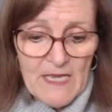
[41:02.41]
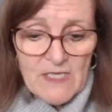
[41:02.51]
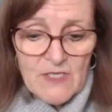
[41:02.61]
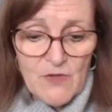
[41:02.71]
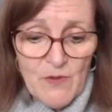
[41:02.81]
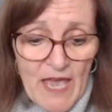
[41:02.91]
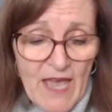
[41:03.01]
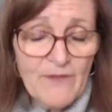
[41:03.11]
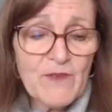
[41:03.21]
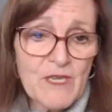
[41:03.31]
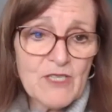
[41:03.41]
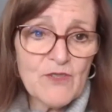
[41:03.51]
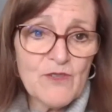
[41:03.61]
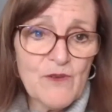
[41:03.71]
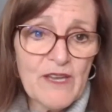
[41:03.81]
So you have to make sure
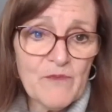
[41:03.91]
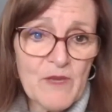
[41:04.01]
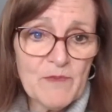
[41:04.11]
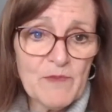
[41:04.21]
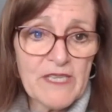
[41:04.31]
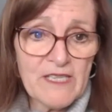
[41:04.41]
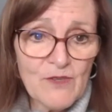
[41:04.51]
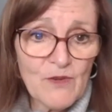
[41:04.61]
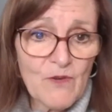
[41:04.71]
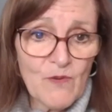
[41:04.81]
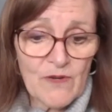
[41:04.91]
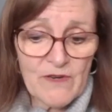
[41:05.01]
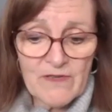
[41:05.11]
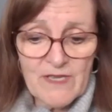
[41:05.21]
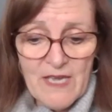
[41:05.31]
you have people in your corner